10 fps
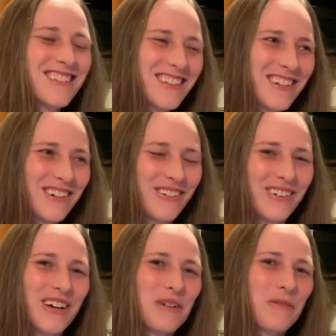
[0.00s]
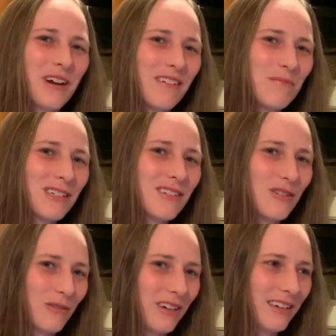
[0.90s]
So what I've been
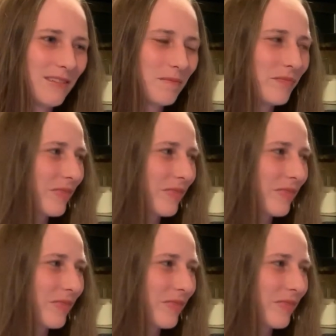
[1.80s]
doing